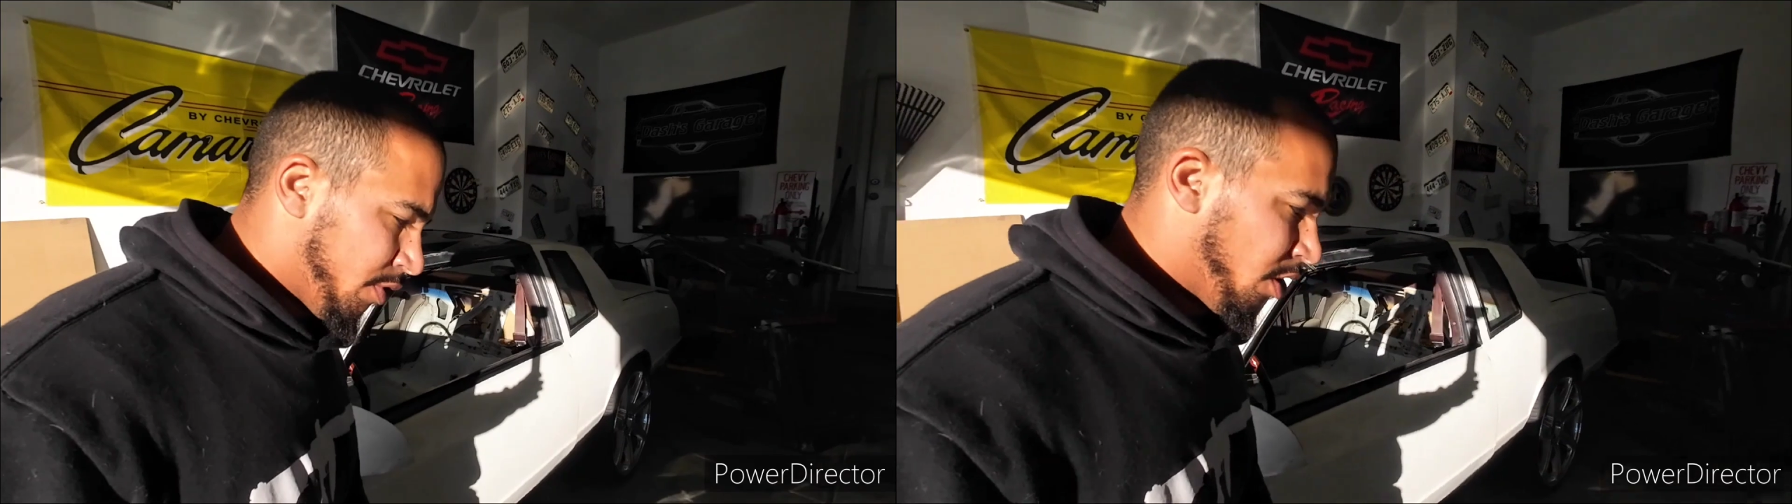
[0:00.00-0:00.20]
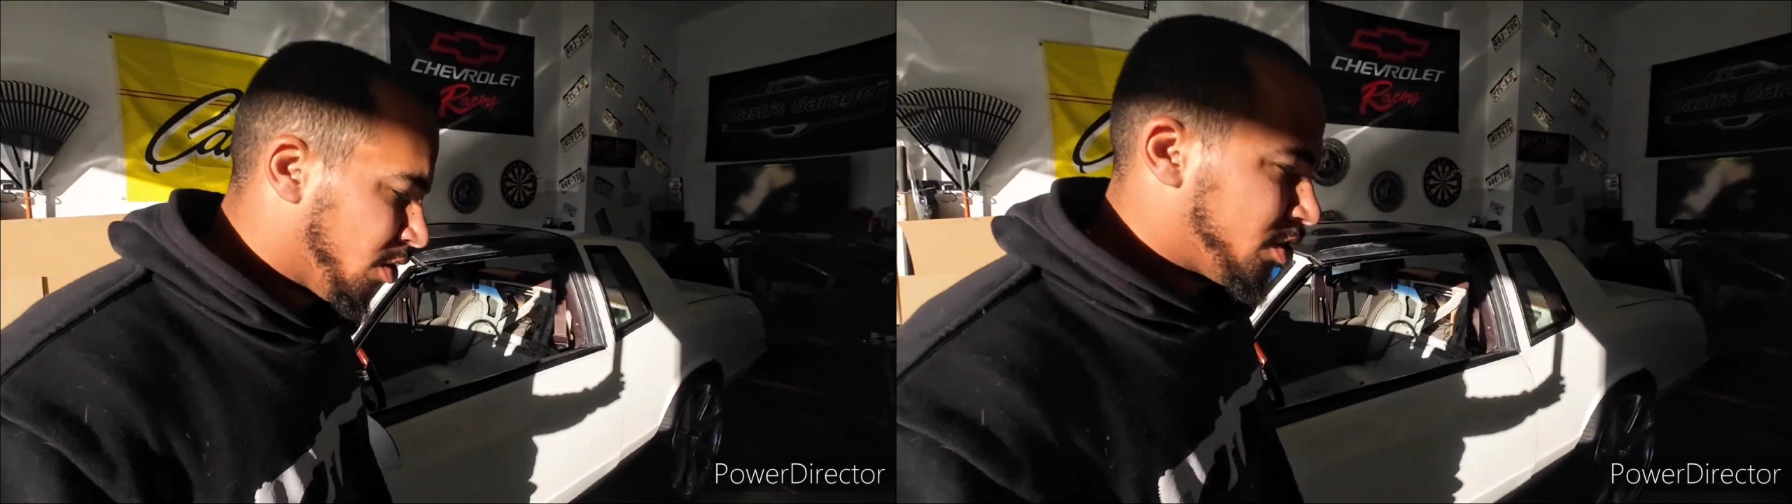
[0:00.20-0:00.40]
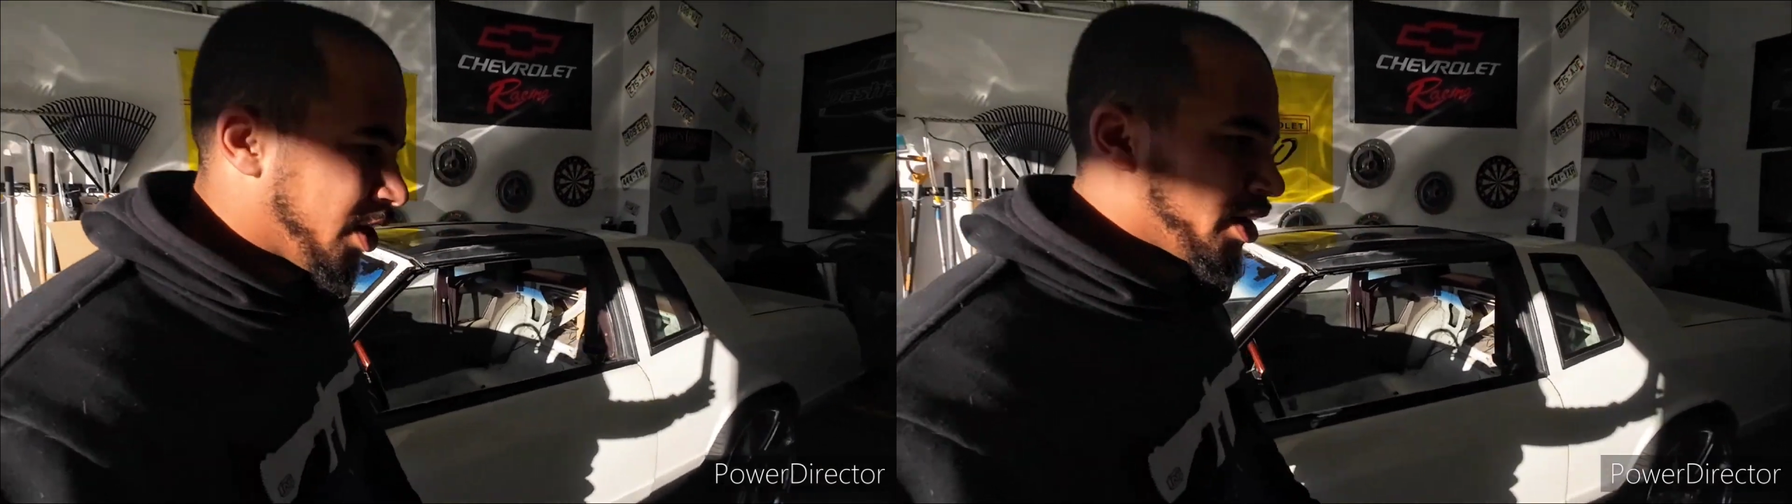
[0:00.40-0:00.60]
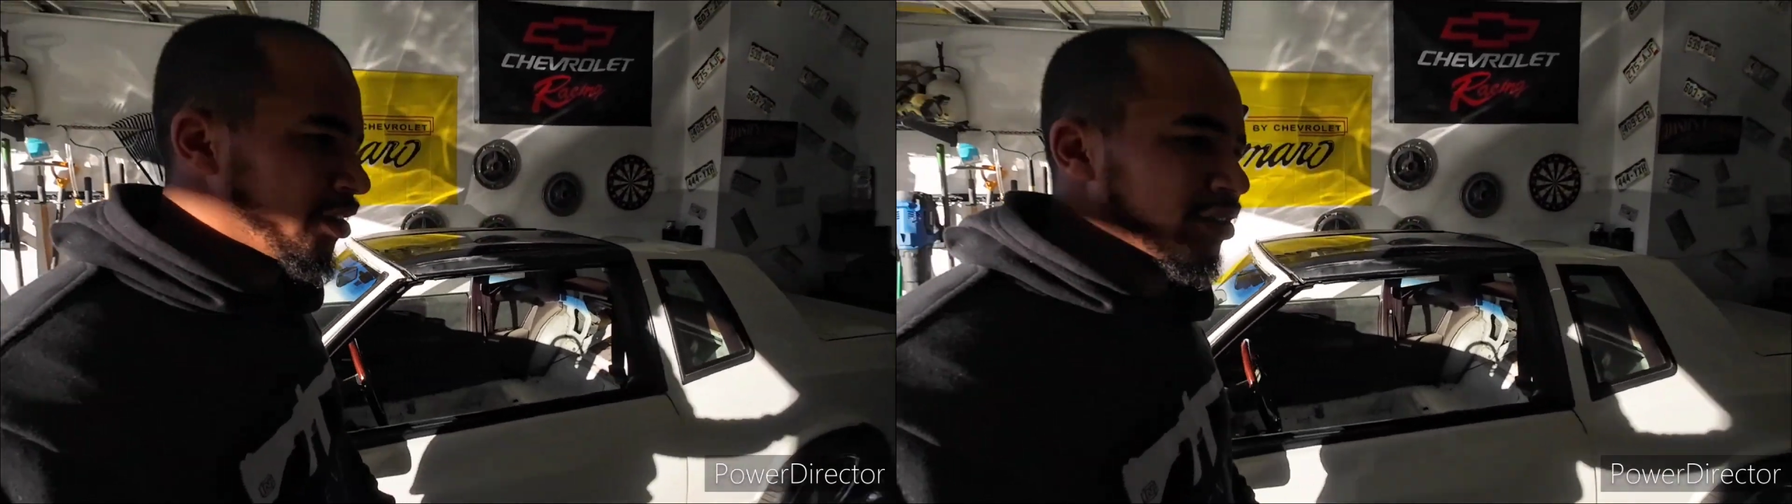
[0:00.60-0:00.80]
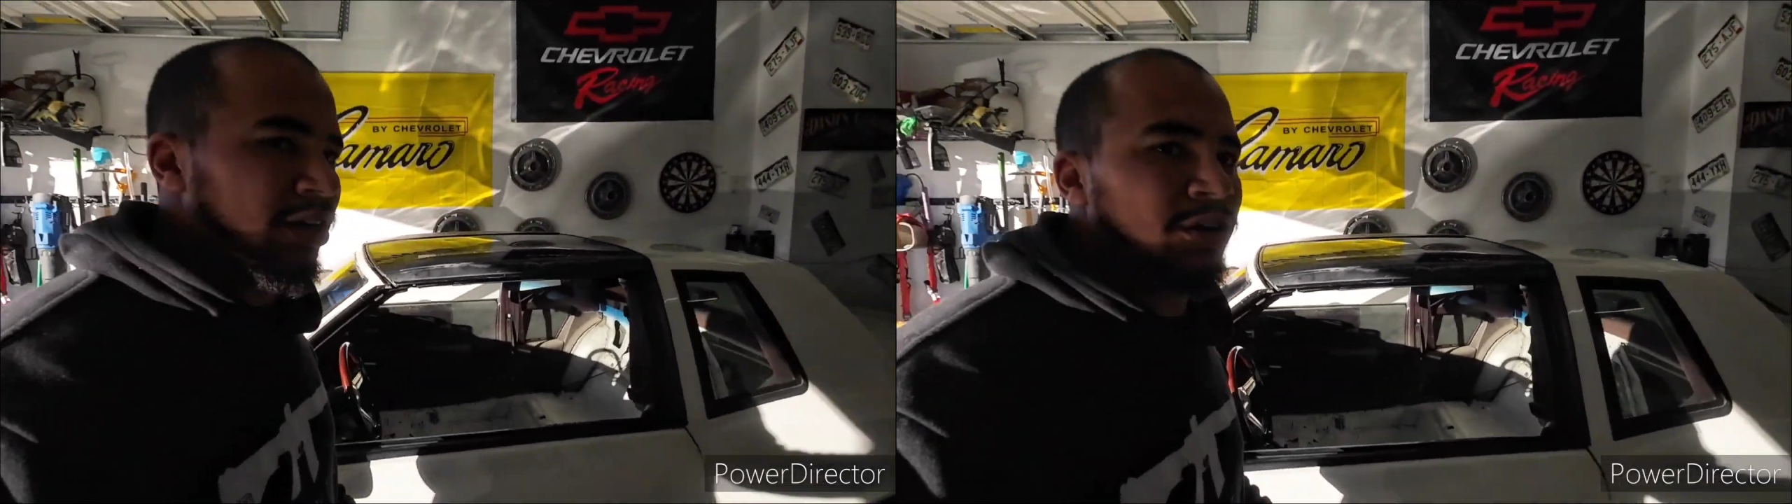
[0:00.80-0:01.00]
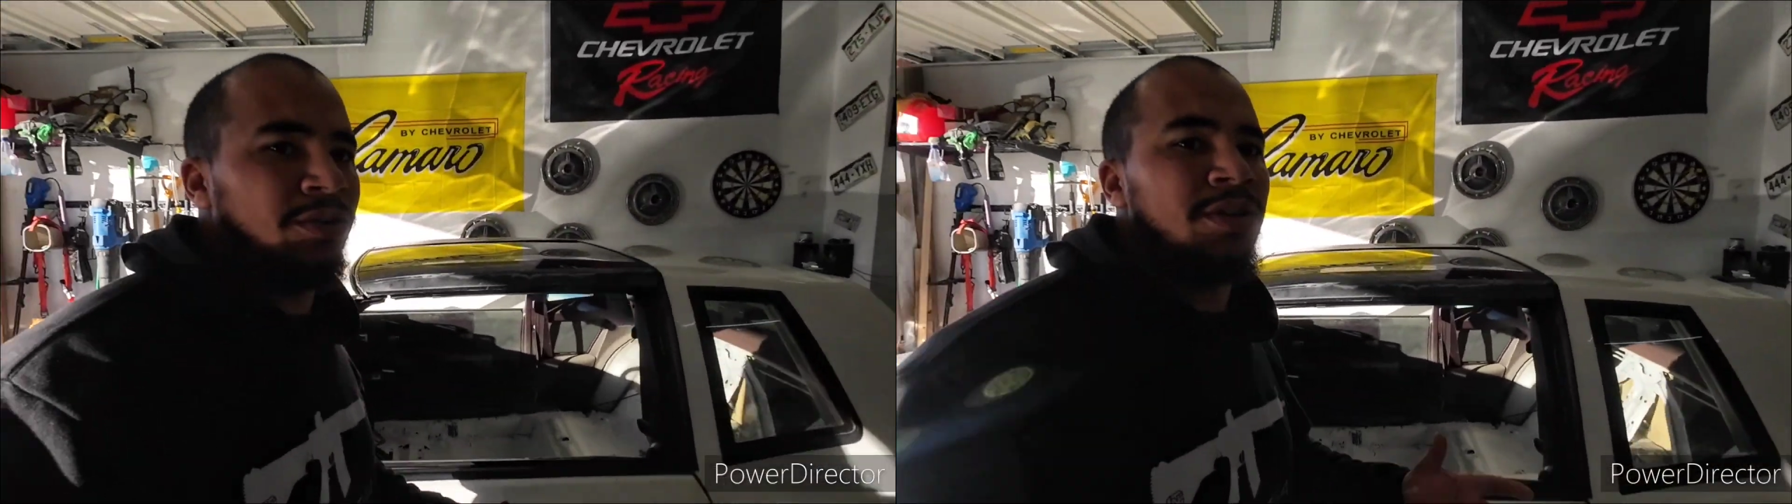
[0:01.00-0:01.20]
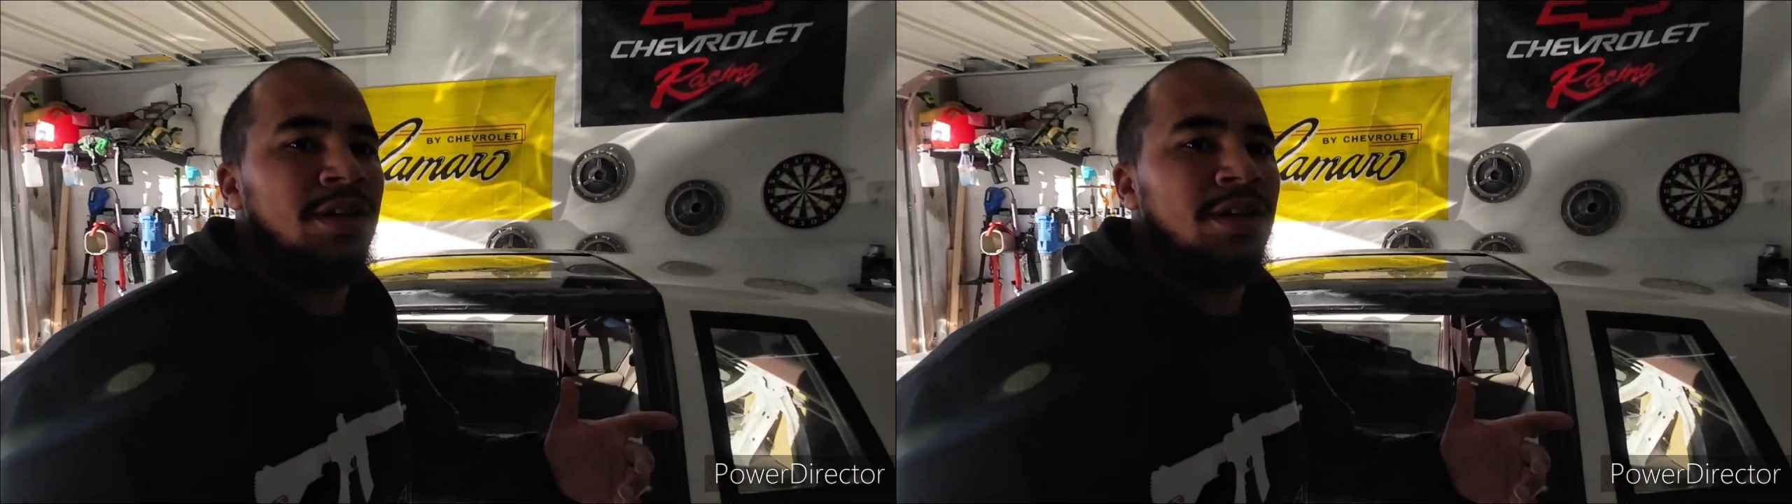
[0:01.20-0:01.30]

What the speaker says: for the alternator, so